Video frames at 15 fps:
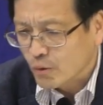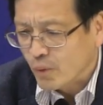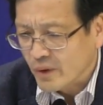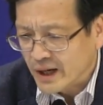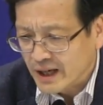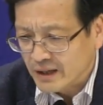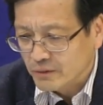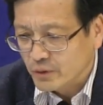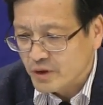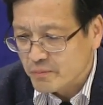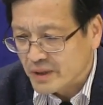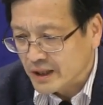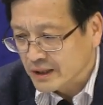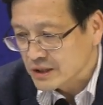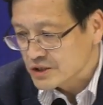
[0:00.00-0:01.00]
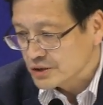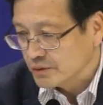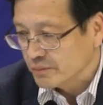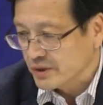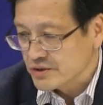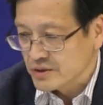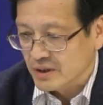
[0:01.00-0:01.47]
why we managed
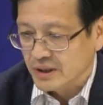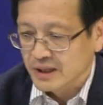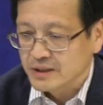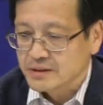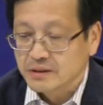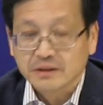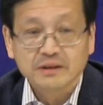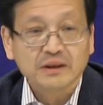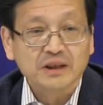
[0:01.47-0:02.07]
to visualize